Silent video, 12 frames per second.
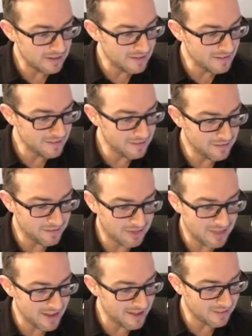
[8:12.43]
is
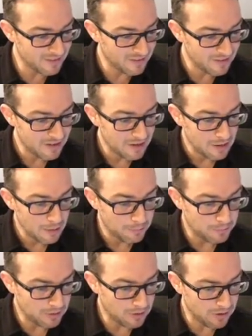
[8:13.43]
that
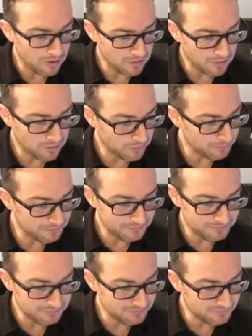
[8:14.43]
because
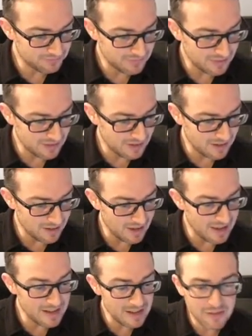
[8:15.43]

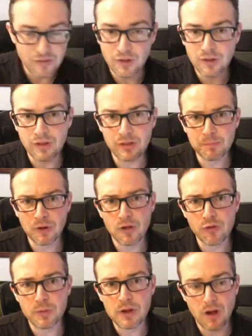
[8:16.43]

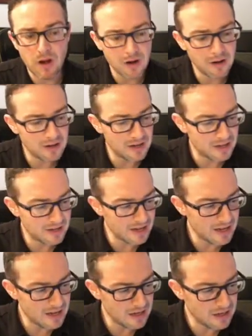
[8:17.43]
because we are
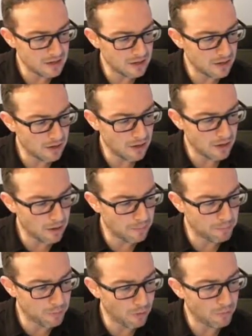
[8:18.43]
in a
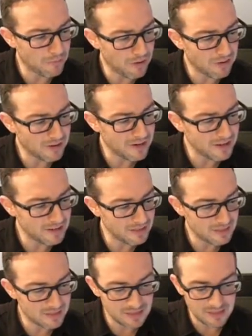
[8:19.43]
bull market,
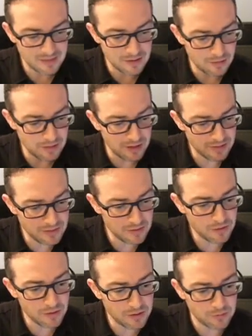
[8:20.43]

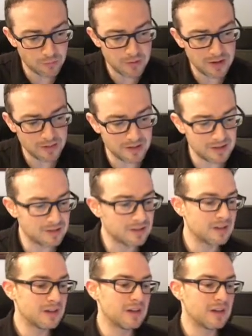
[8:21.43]
this could really,